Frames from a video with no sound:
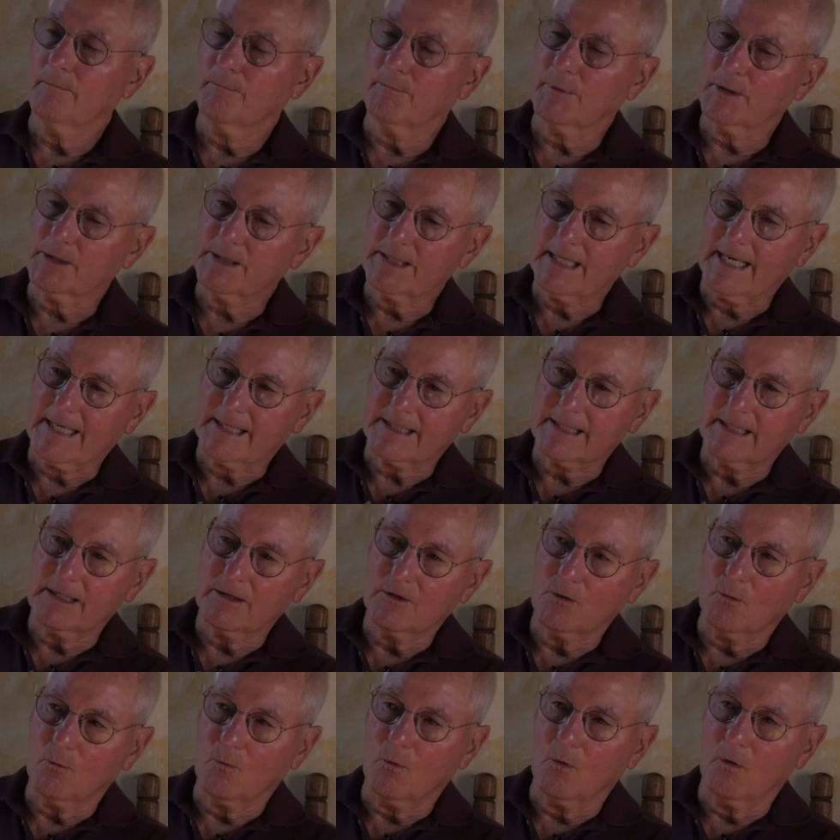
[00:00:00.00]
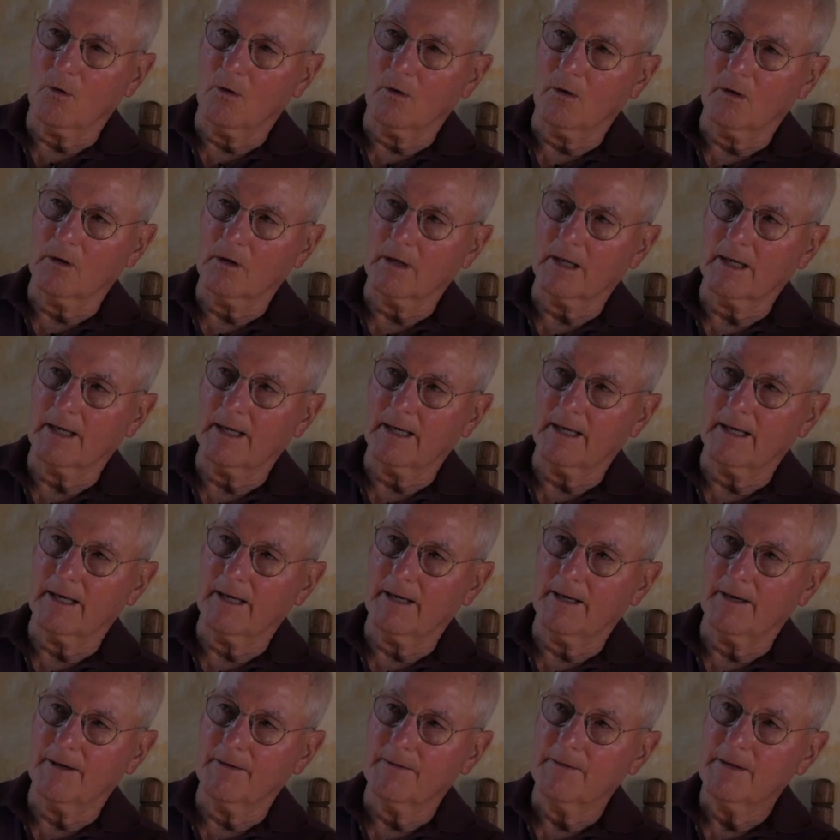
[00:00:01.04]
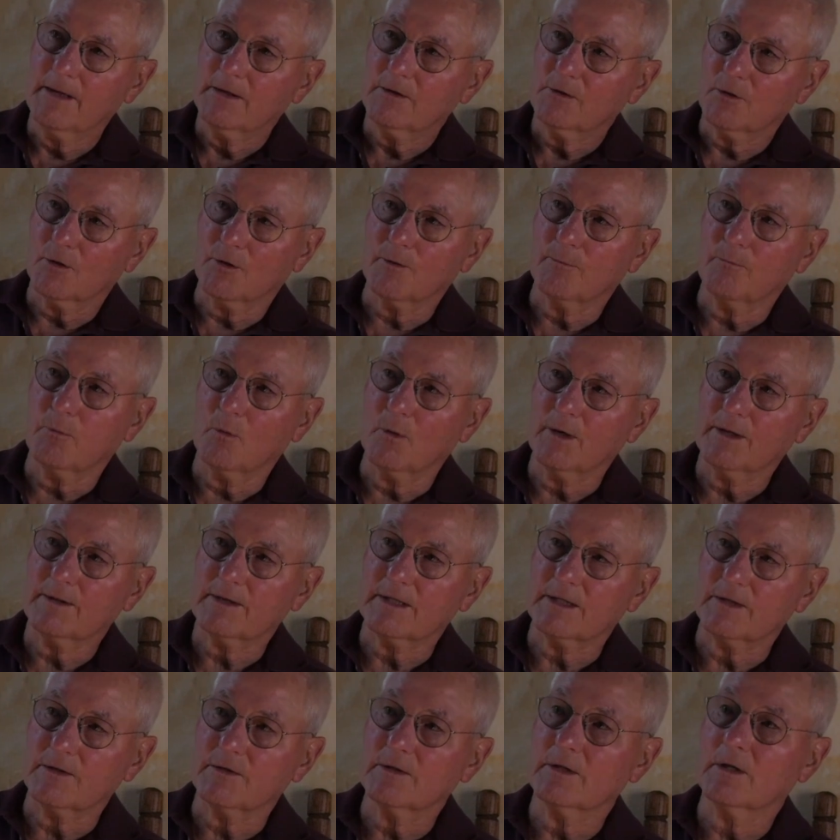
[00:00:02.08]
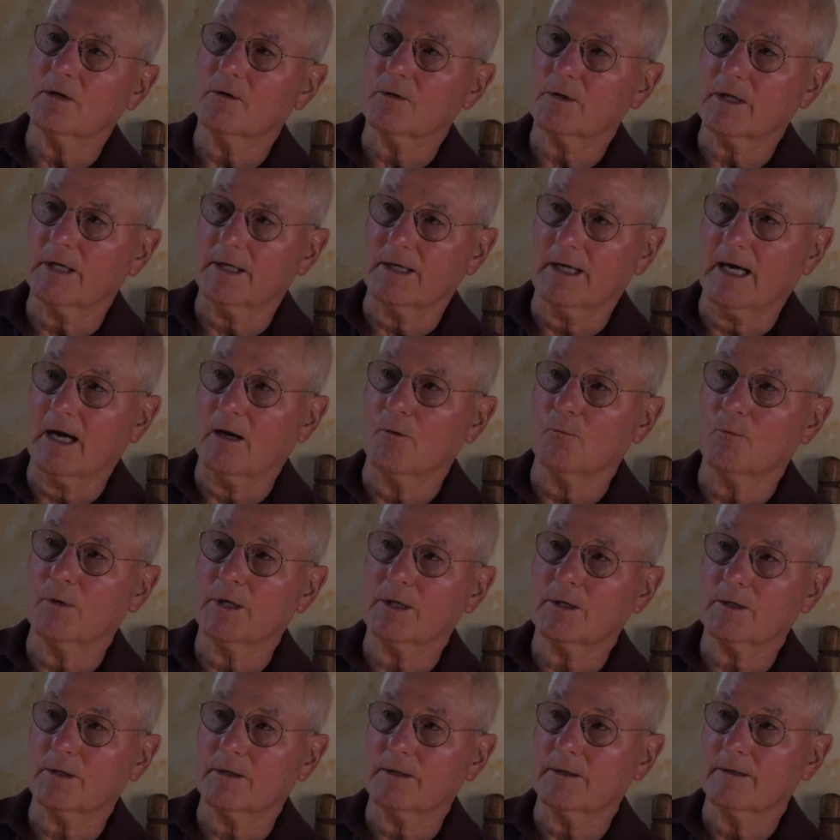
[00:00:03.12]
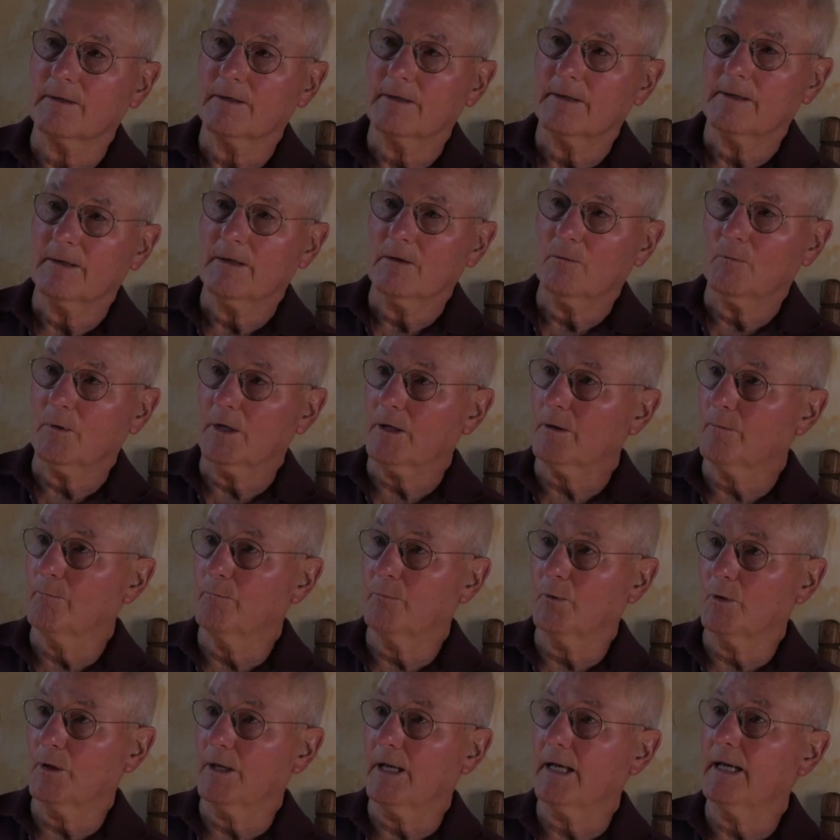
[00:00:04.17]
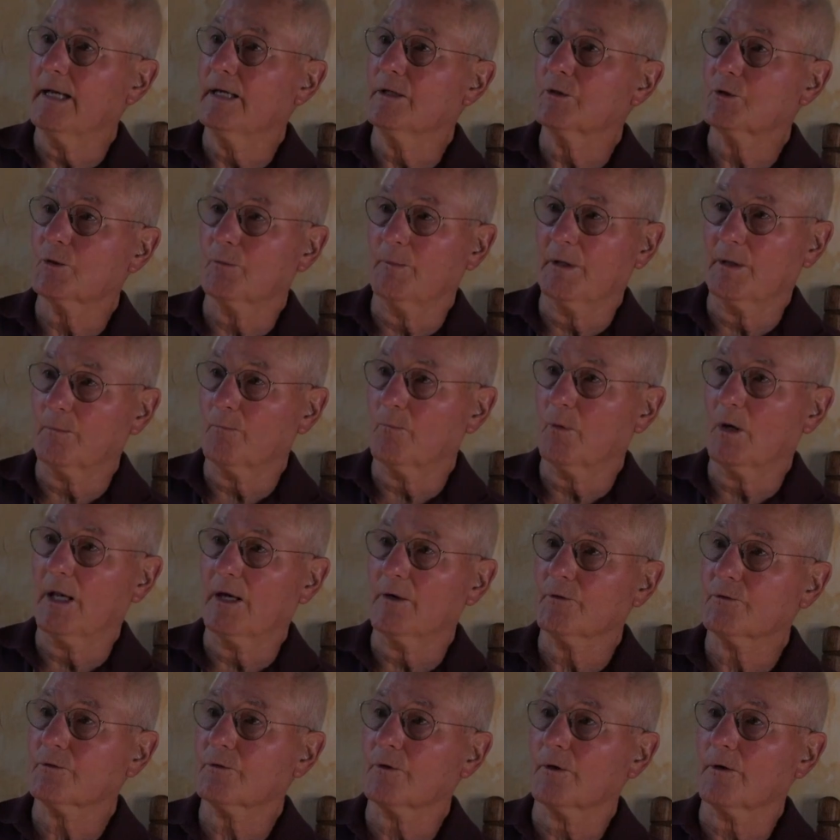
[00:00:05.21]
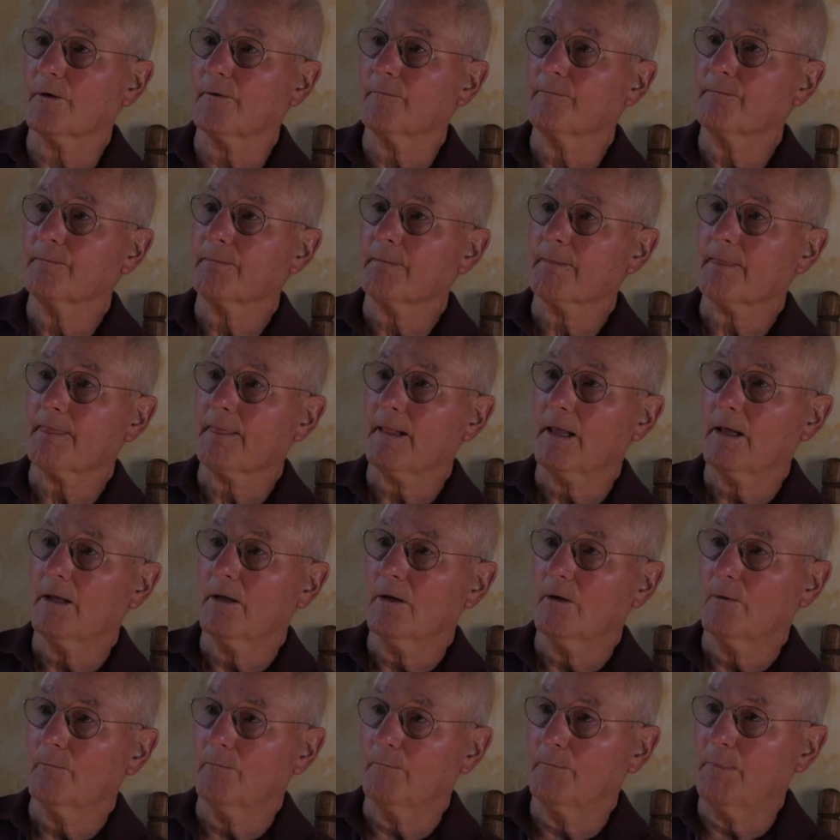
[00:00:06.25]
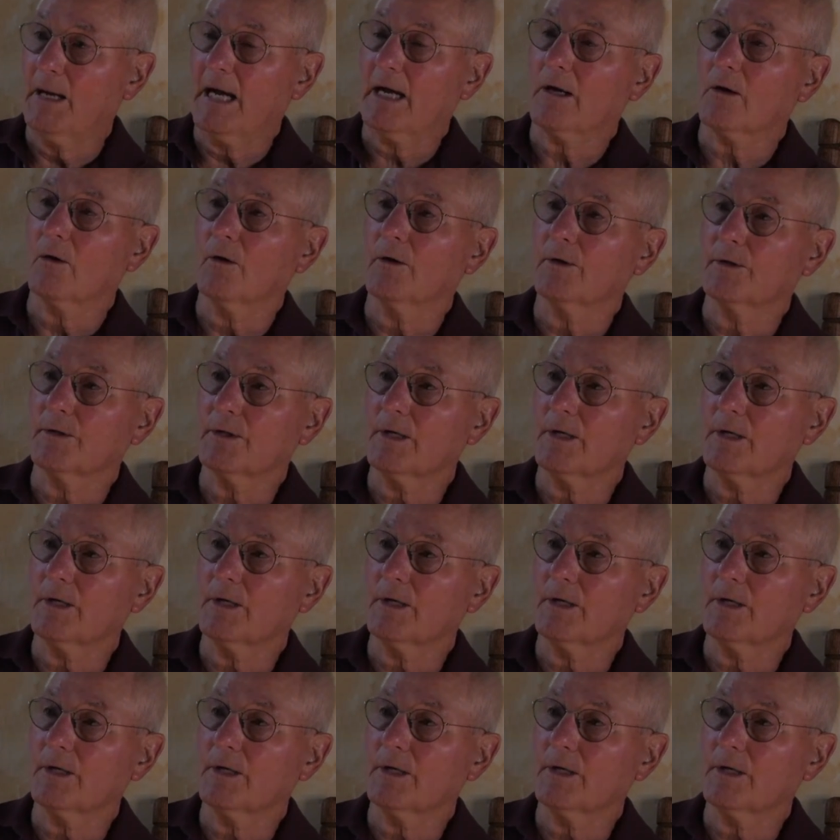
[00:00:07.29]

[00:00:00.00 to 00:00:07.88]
protecting the wall to the point that, okay, now we can put a cement plaster back on